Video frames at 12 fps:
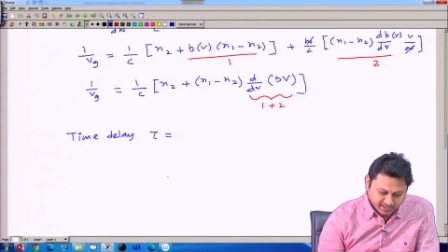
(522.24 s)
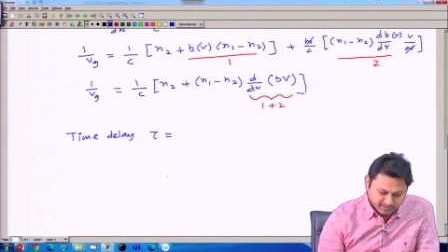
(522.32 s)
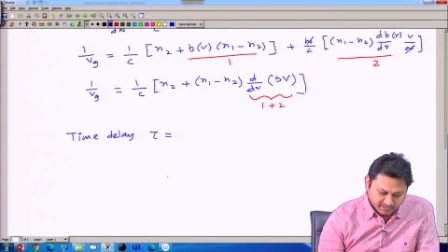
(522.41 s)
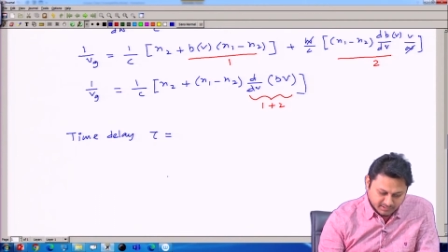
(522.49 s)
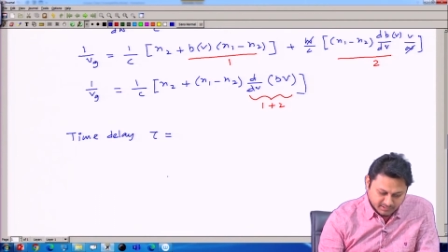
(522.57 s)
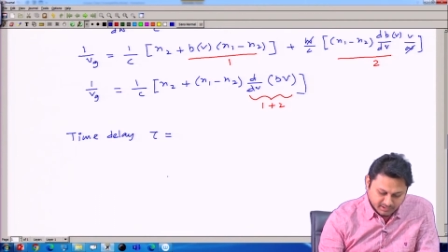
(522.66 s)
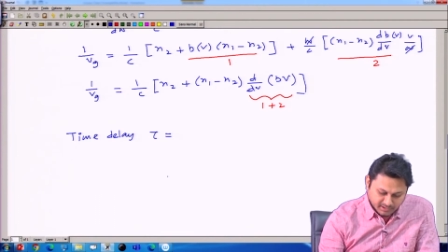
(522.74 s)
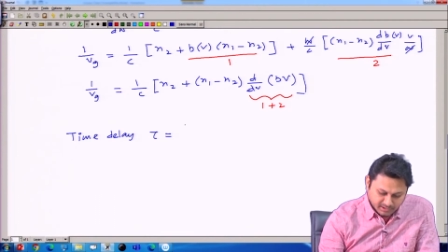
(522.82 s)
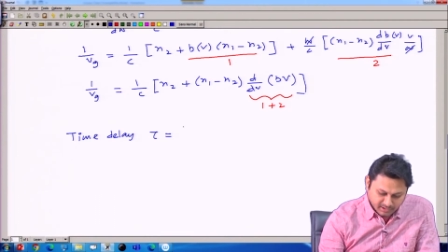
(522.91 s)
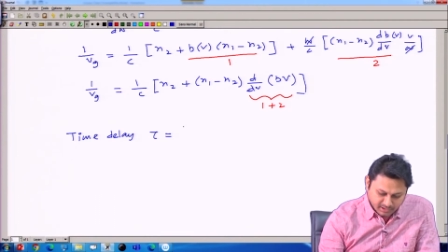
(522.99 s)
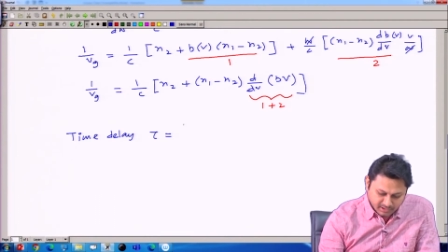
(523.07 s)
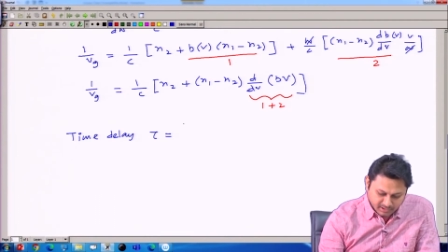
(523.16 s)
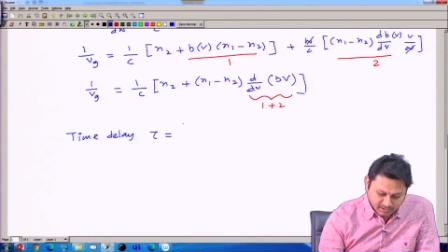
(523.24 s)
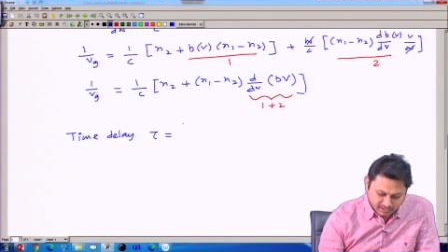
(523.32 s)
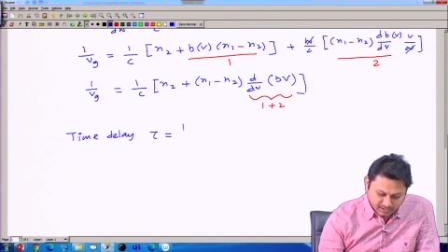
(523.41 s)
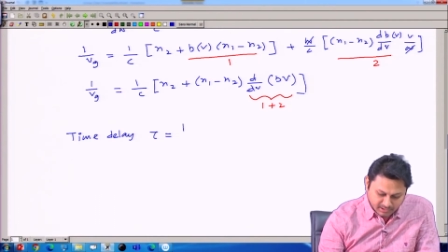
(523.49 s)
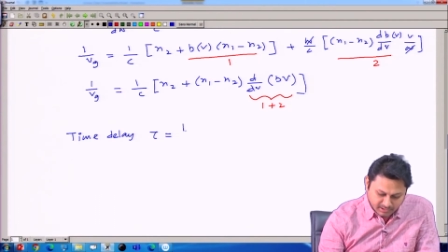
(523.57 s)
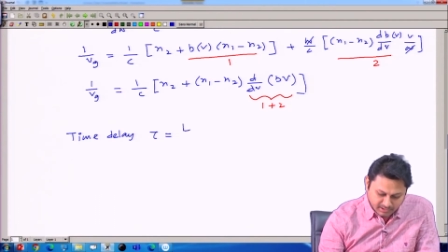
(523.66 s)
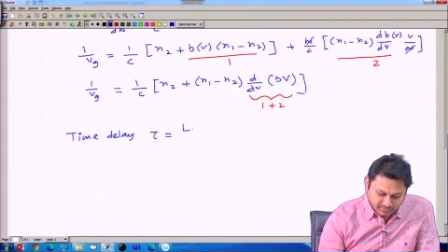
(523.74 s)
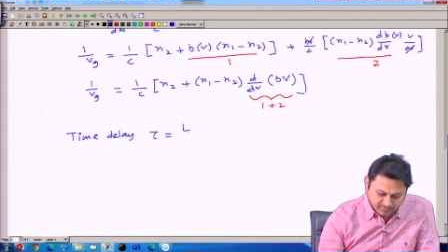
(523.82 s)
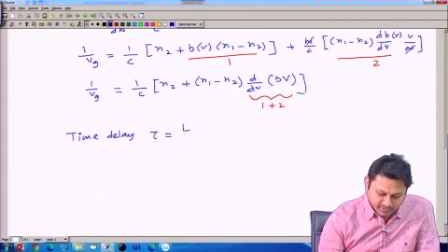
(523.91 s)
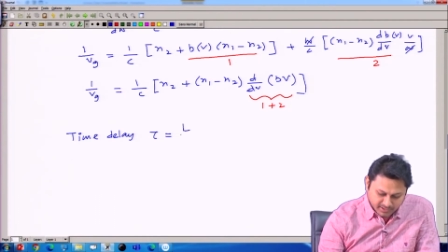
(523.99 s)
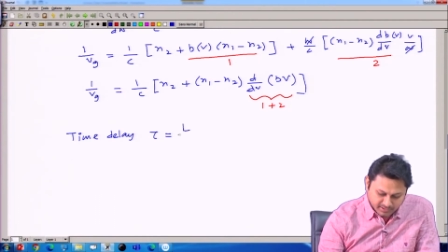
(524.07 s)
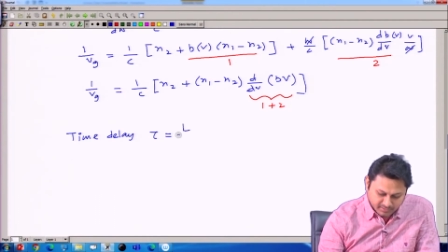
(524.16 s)
as L
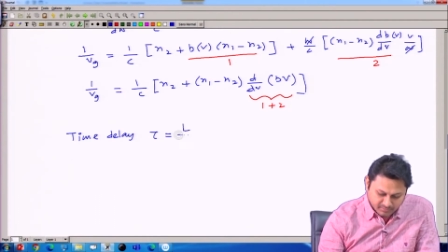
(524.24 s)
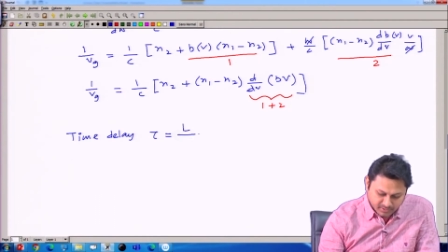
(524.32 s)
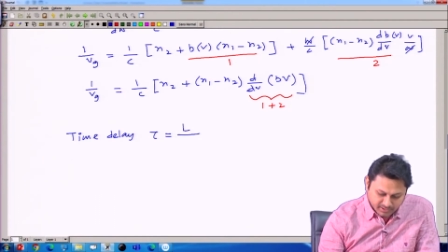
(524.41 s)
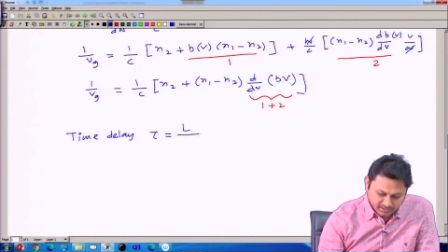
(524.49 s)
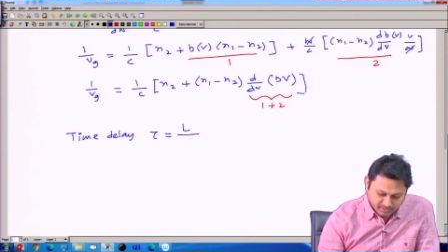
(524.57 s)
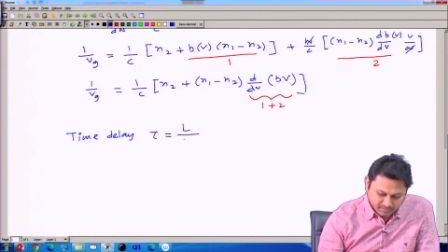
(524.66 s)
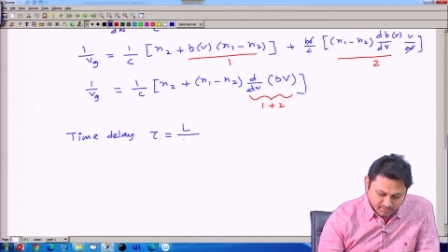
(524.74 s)
divided by